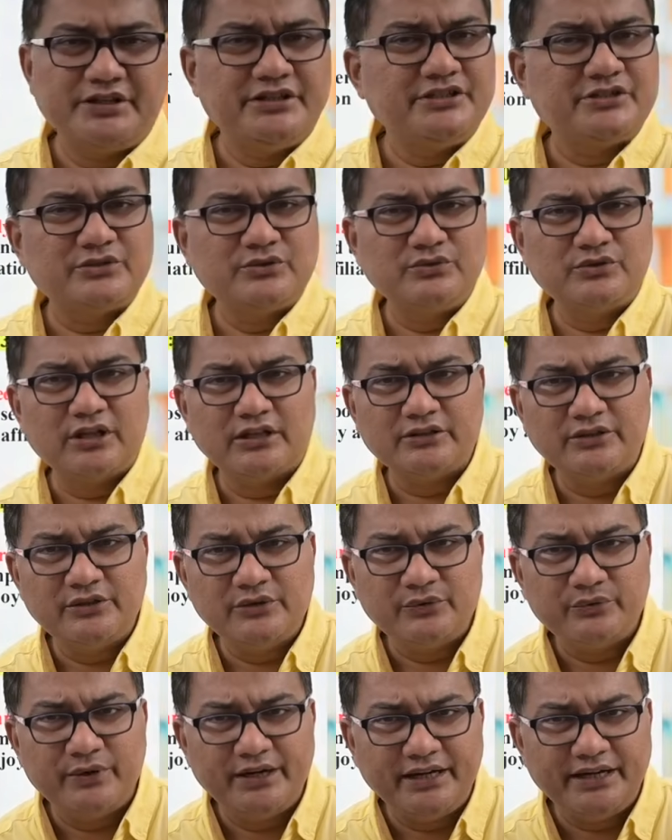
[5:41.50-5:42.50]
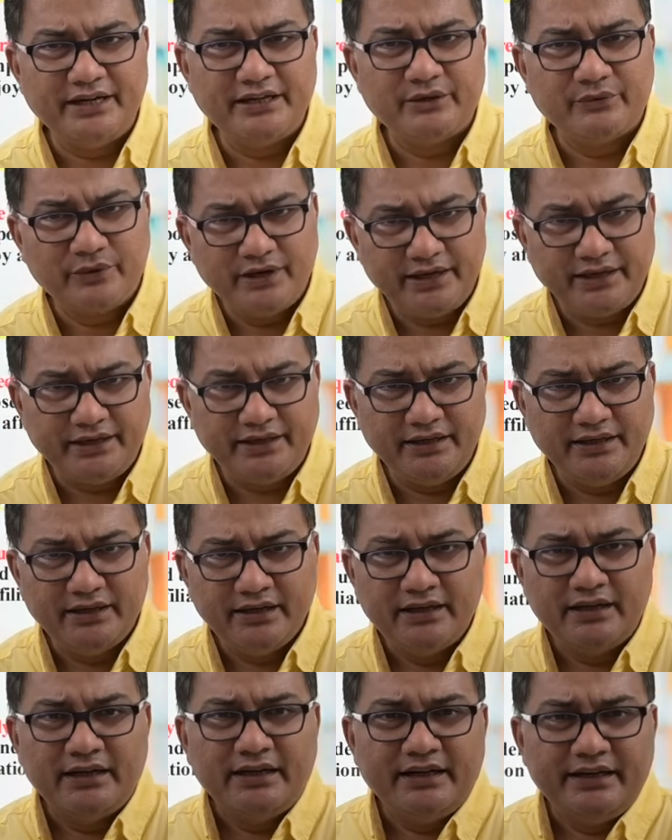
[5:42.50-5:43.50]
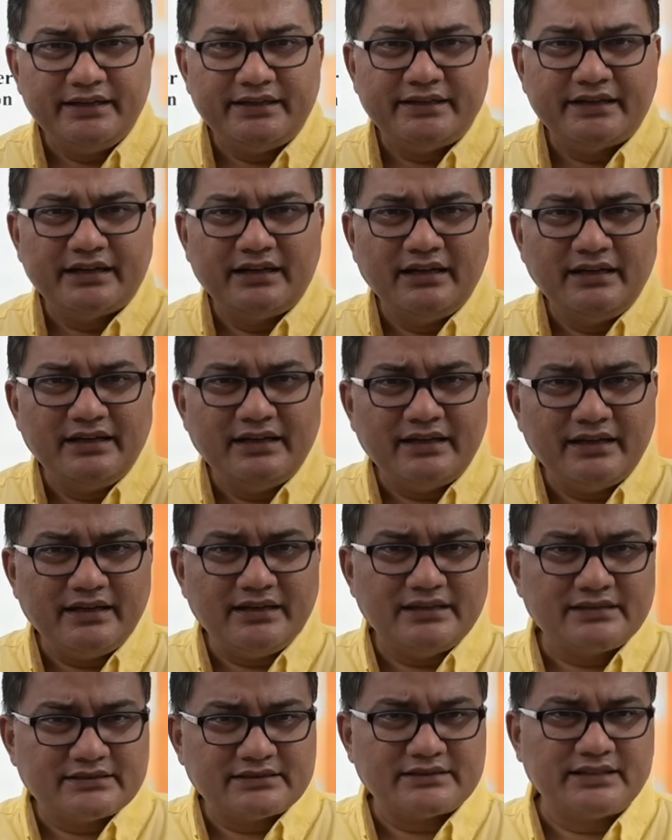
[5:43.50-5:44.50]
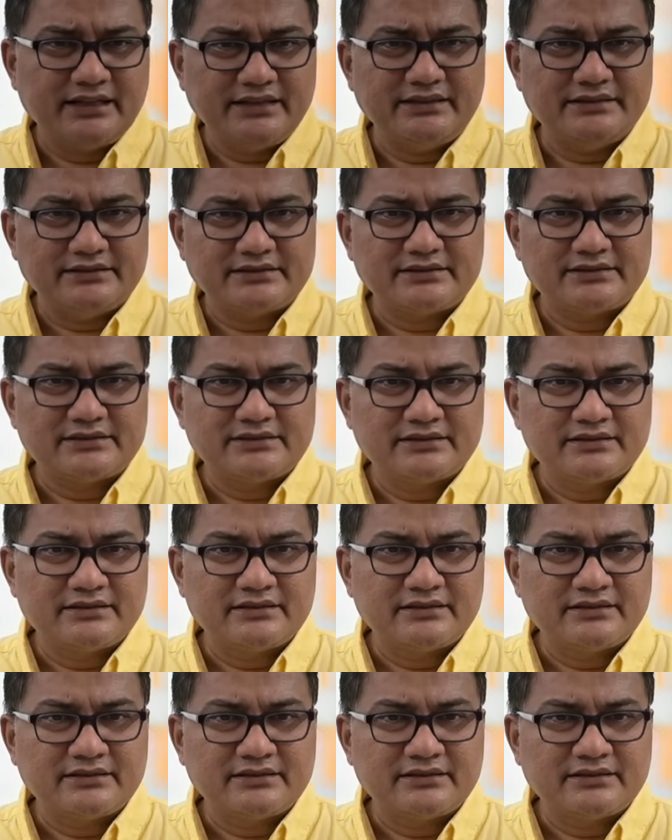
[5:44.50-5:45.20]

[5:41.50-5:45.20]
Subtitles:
in 2020, it clearly says